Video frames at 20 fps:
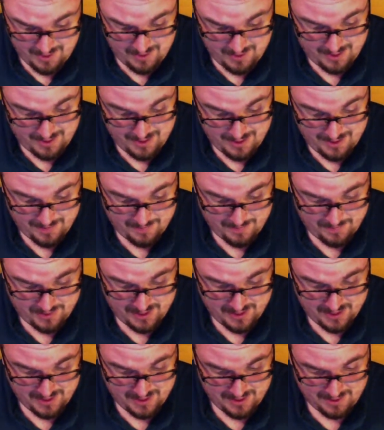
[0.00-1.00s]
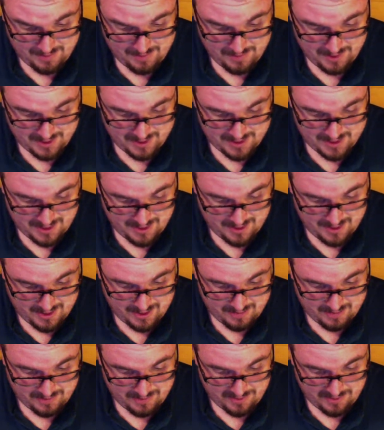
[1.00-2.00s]
But
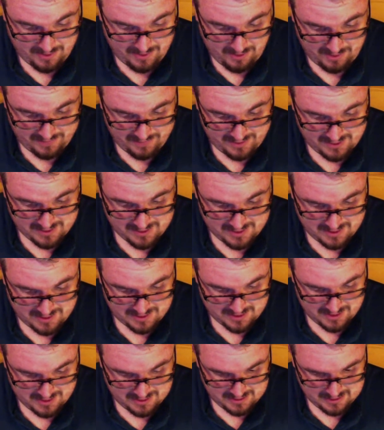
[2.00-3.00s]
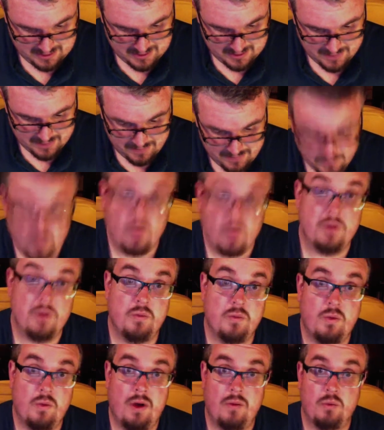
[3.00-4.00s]
all of these, it's 6 of them worth
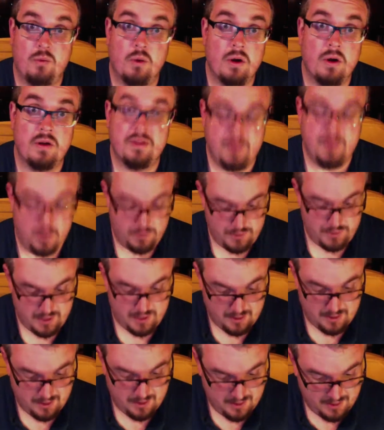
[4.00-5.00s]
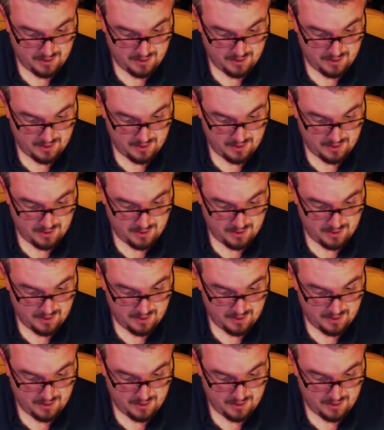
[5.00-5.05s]
owning.